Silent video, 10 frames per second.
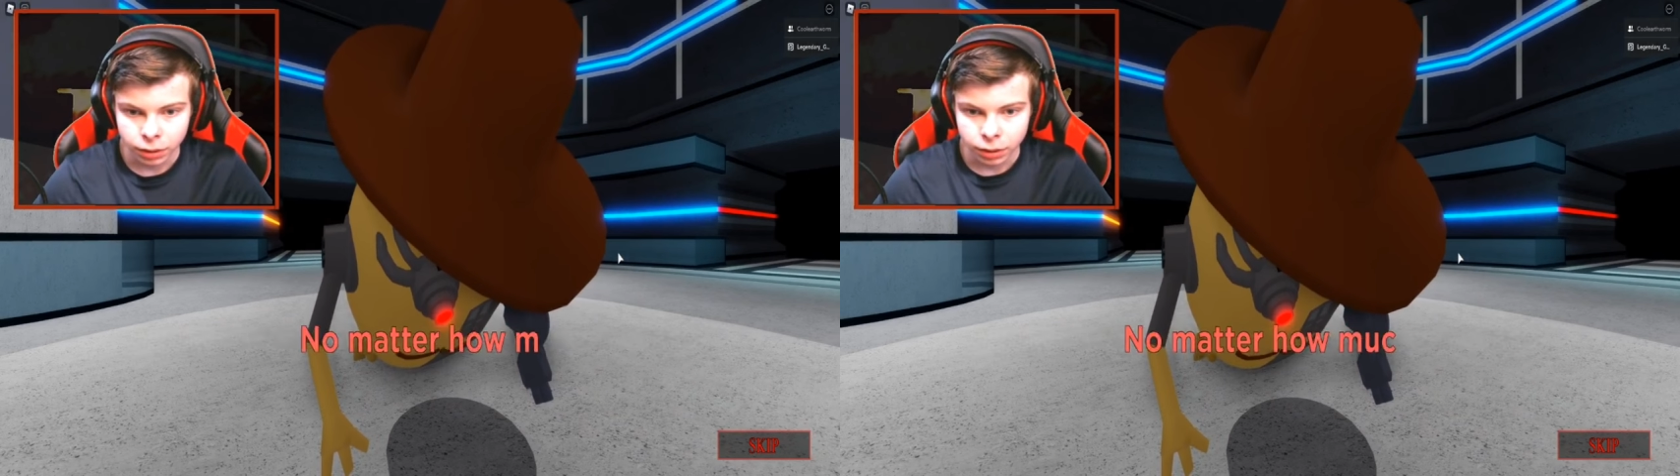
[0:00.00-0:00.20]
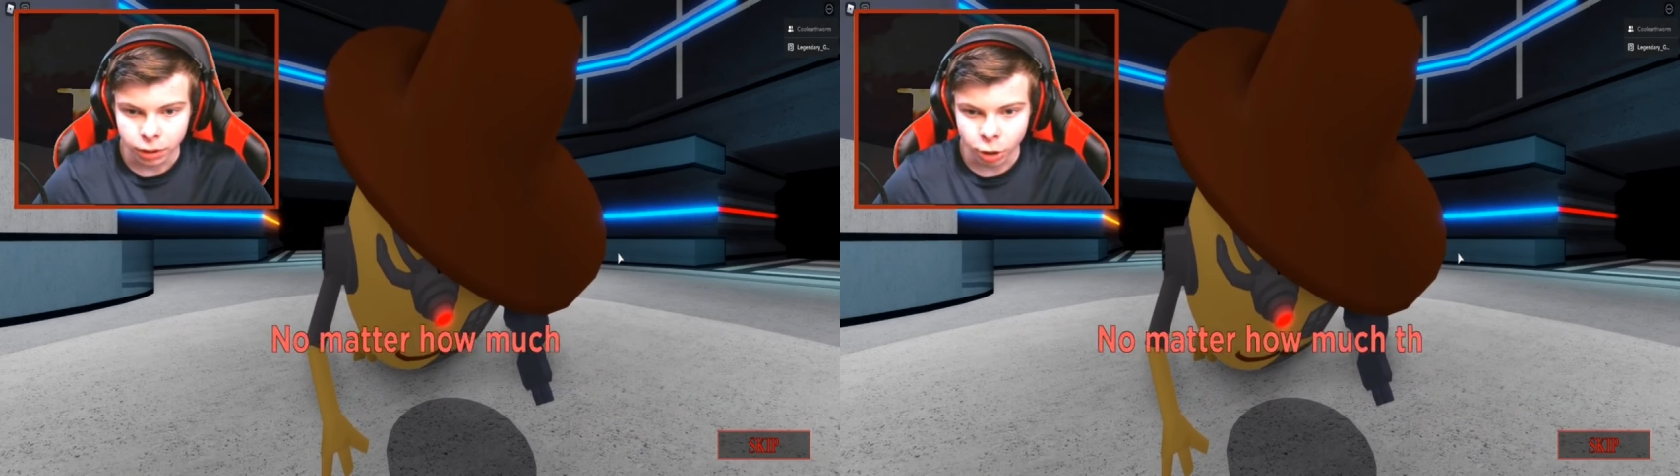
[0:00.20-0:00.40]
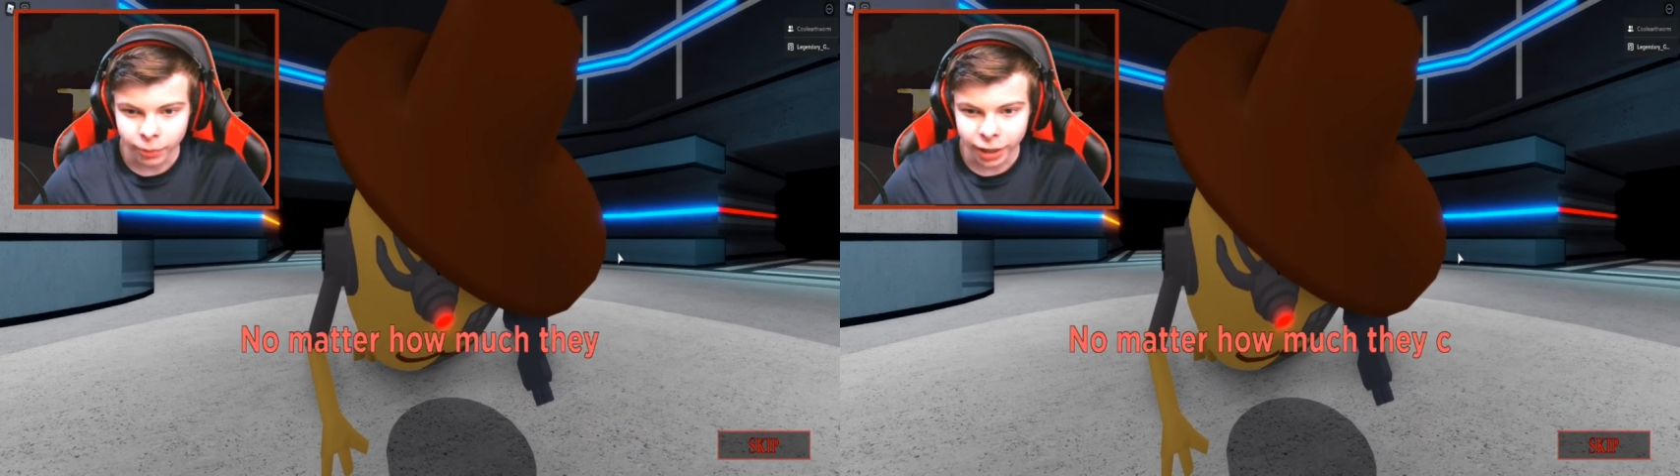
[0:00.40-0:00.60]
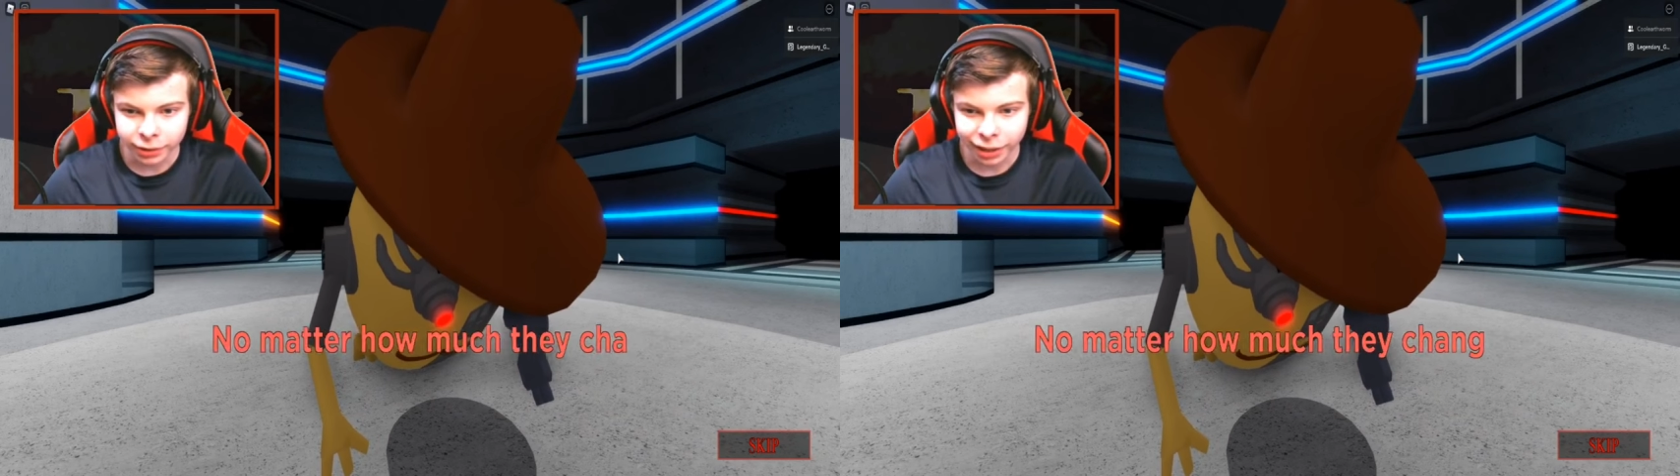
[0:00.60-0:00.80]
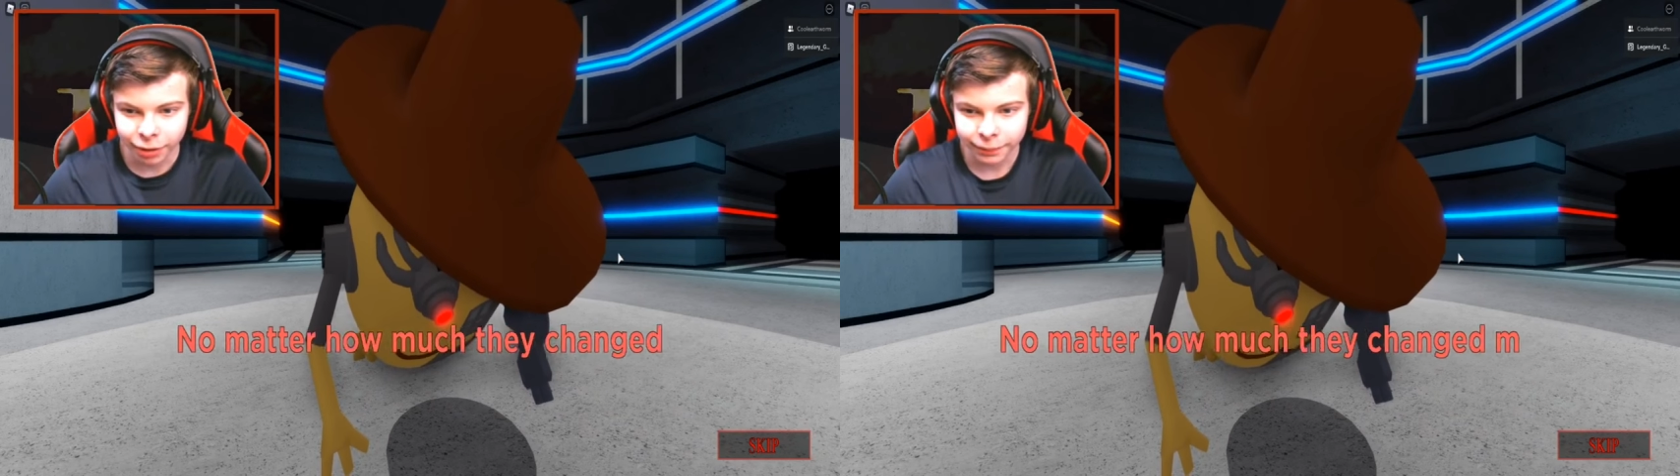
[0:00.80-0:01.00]
No matter
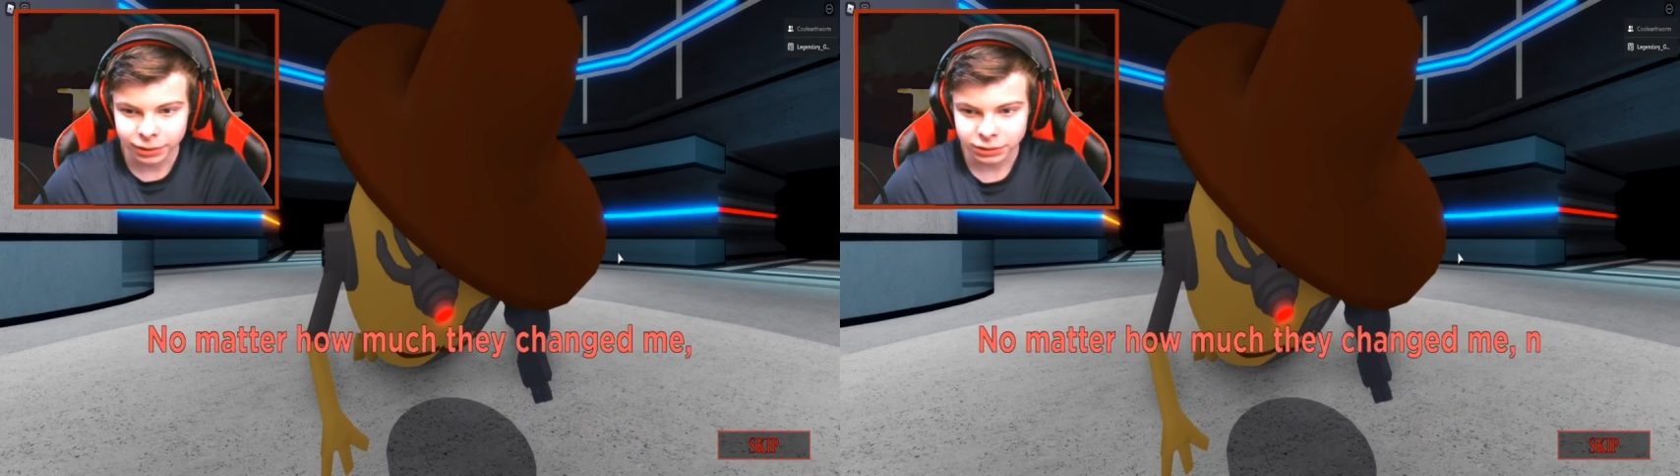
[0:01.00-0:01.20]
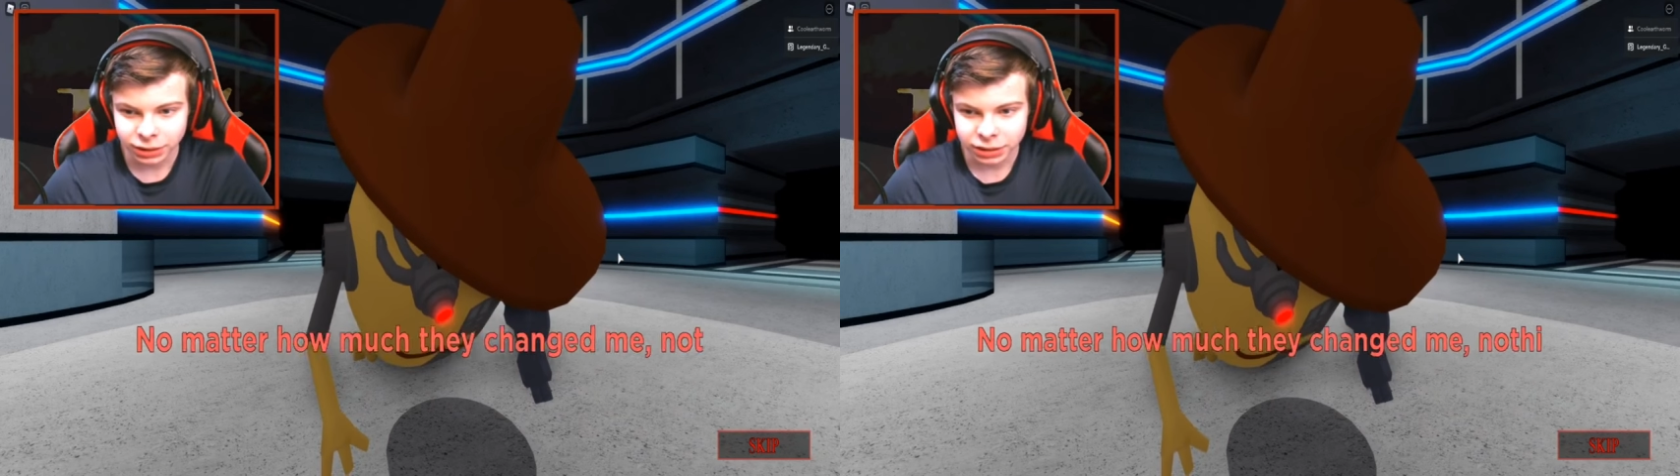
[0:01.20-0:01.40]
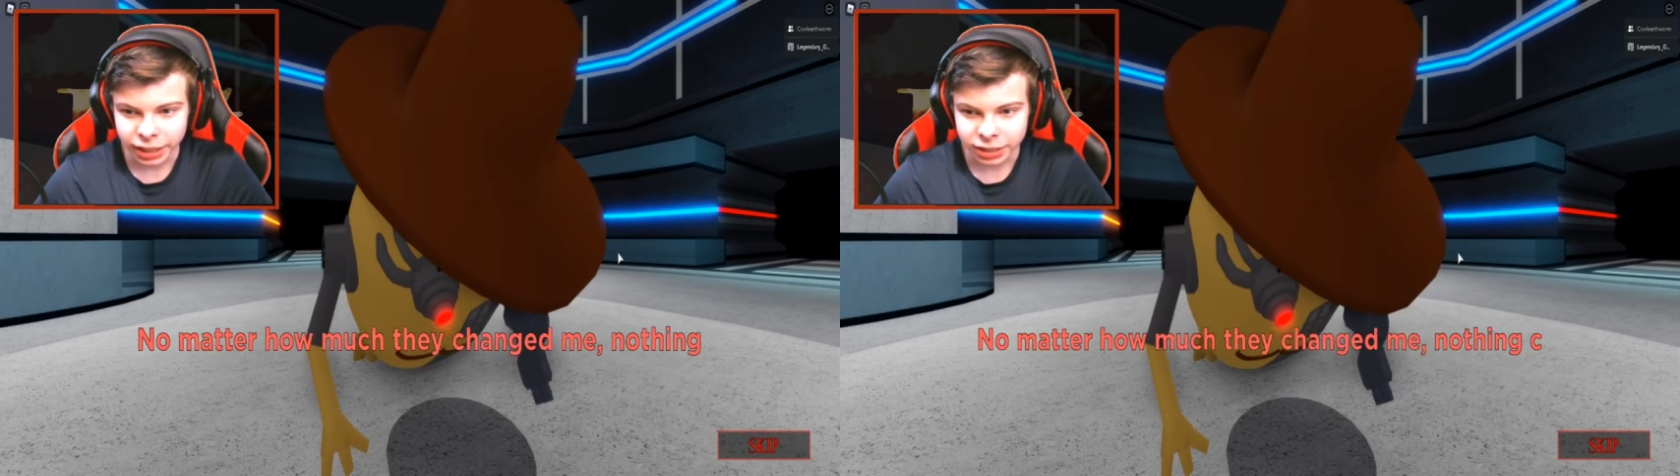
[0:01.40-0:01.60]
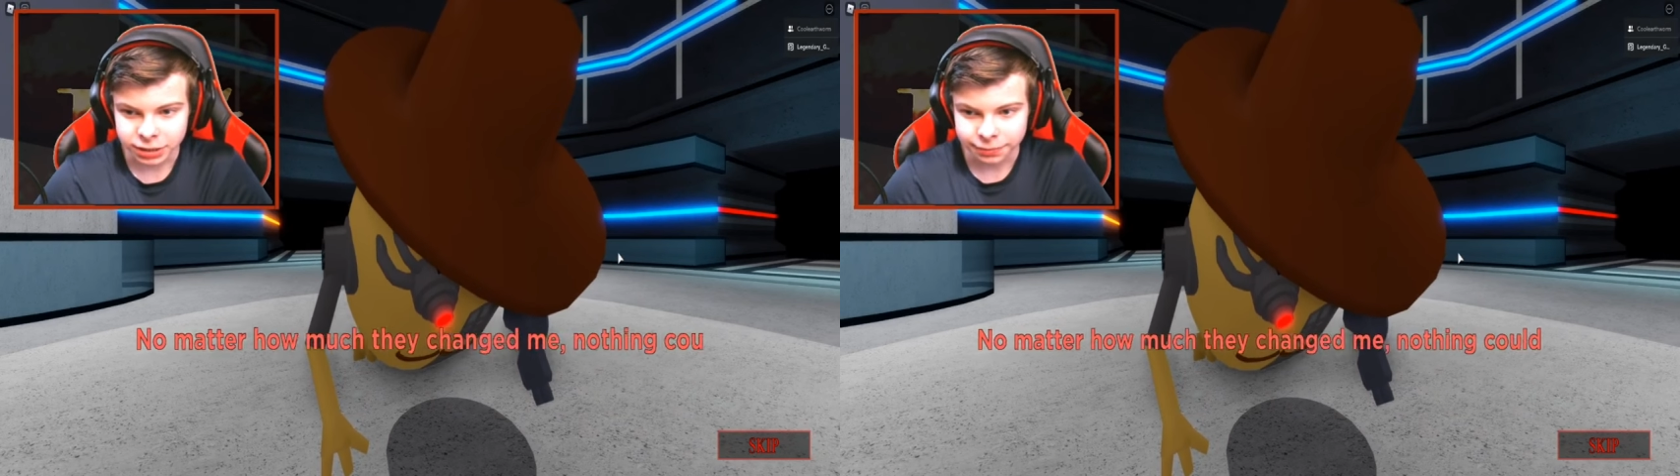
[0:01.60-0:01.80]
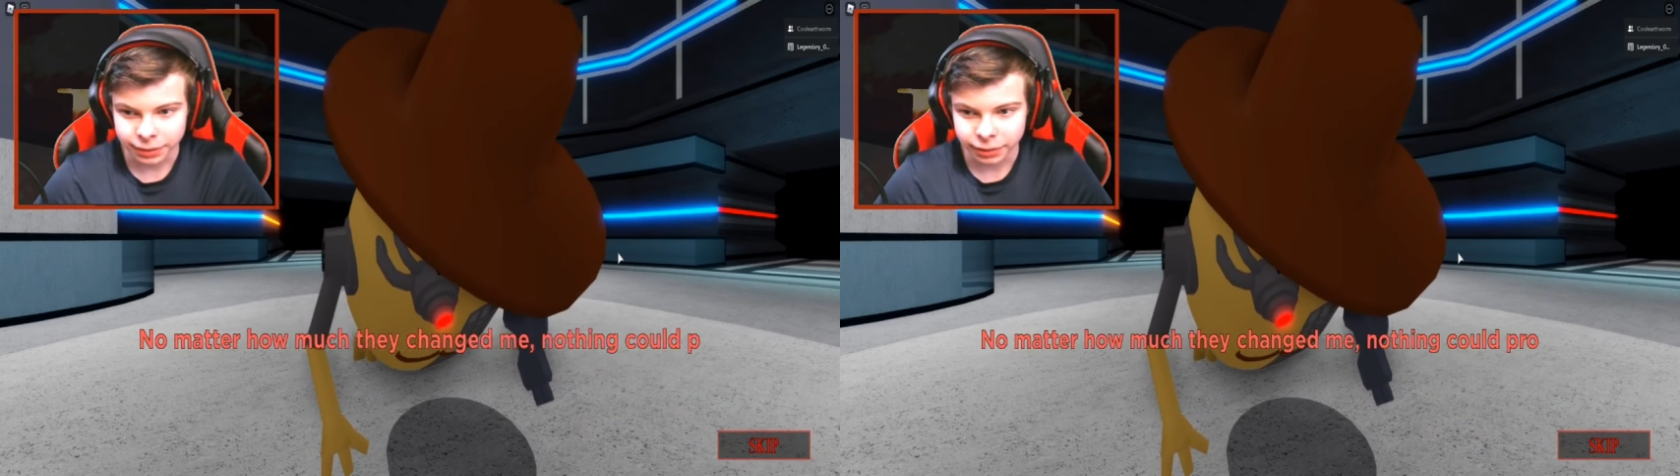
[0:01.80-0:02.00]
how much they
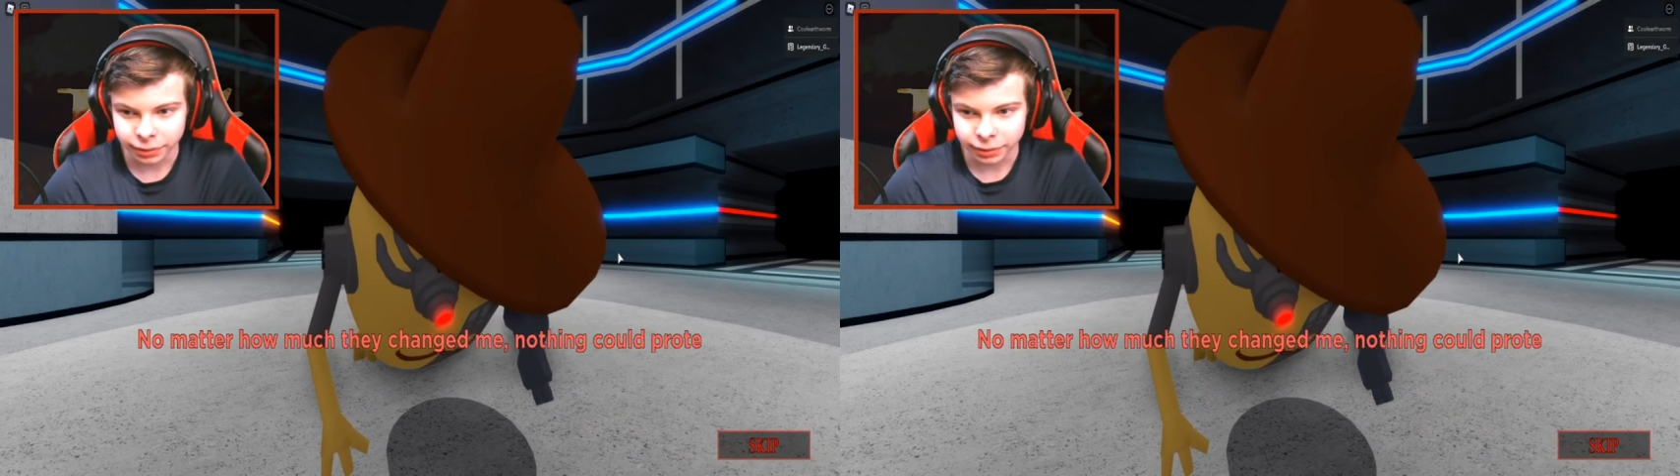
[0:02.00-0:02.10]
changed me,